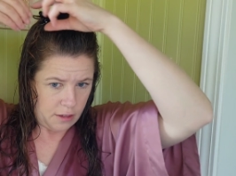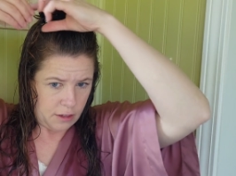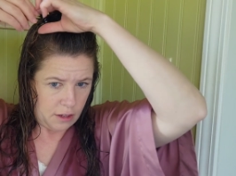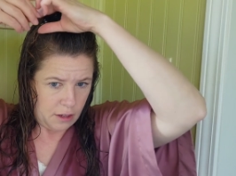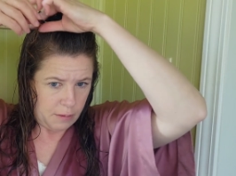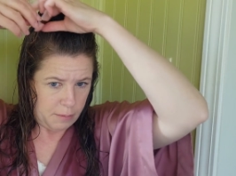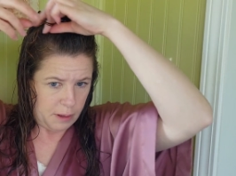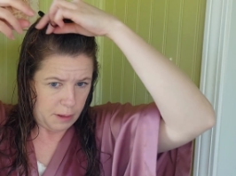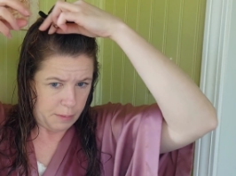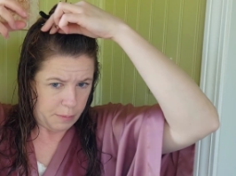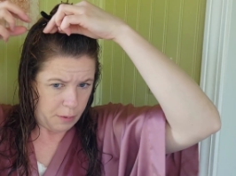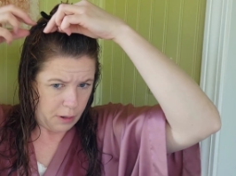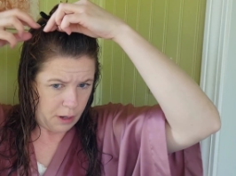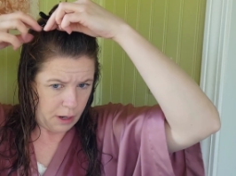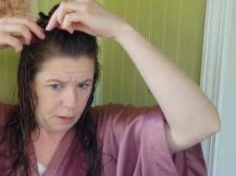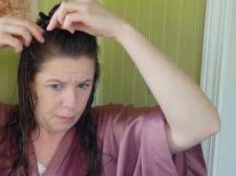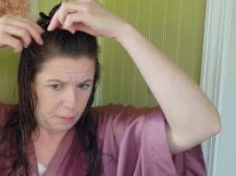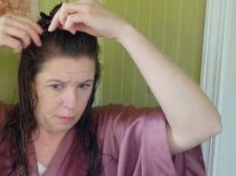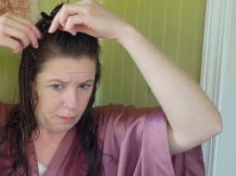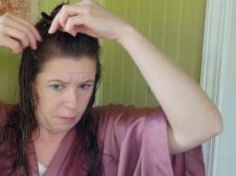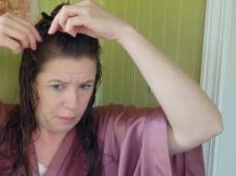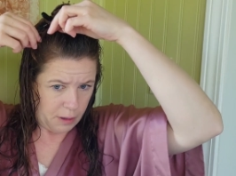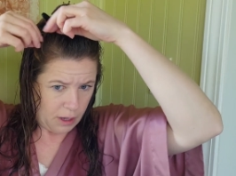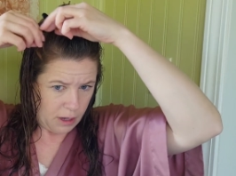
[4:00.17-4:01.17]
is going to be a
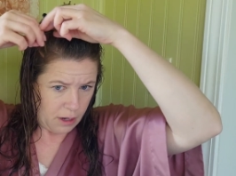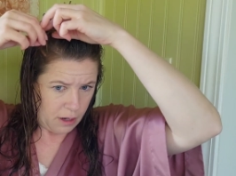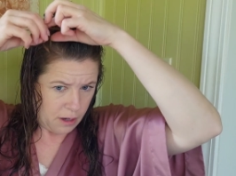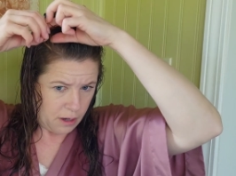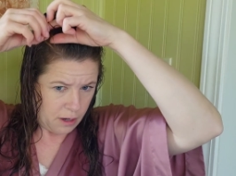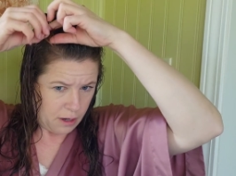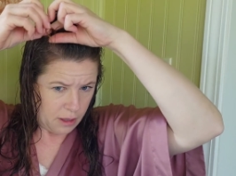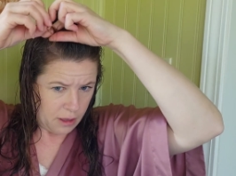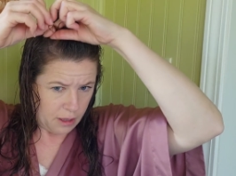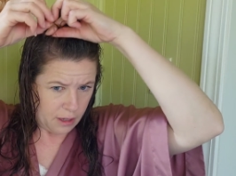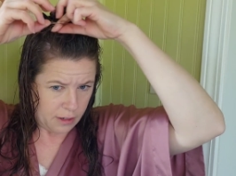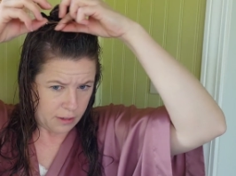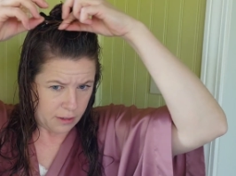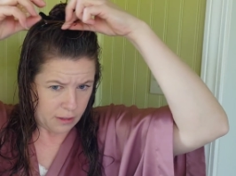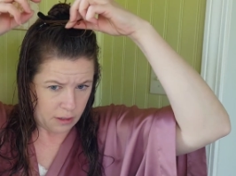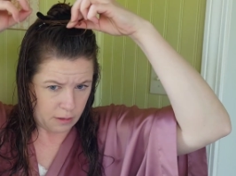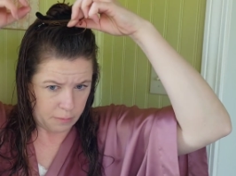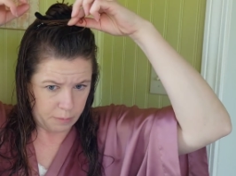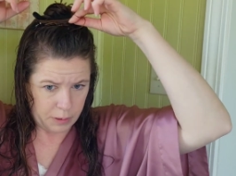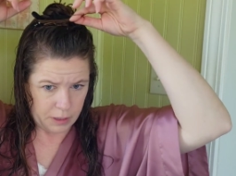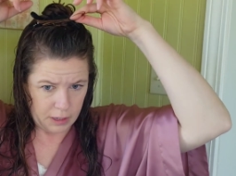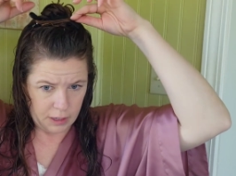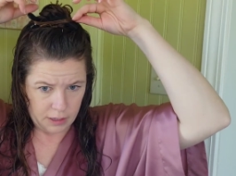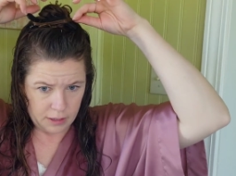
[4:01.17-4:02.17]
problem here, these
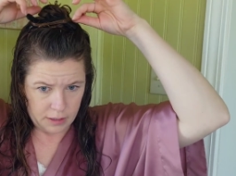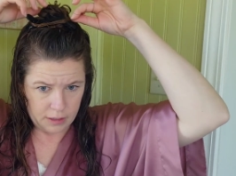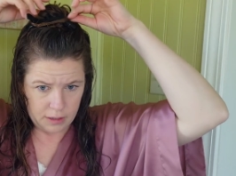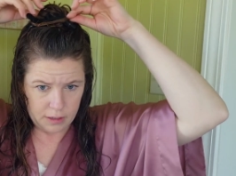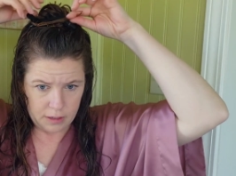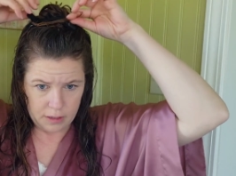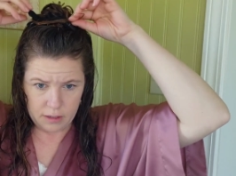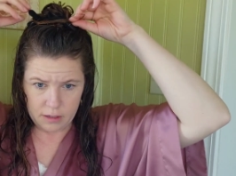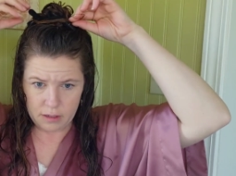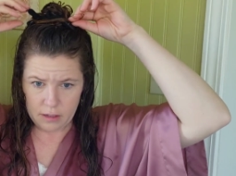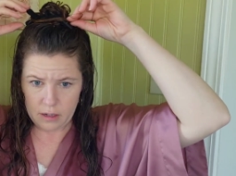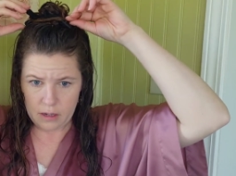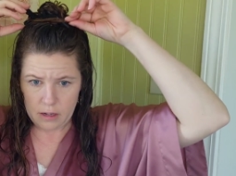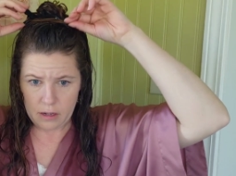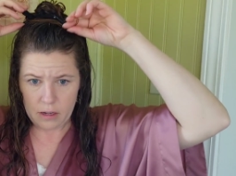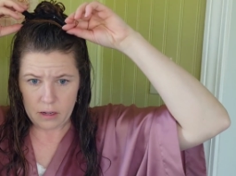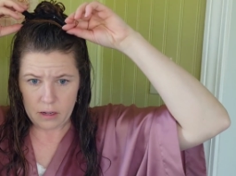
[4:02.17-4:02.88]
little pieces.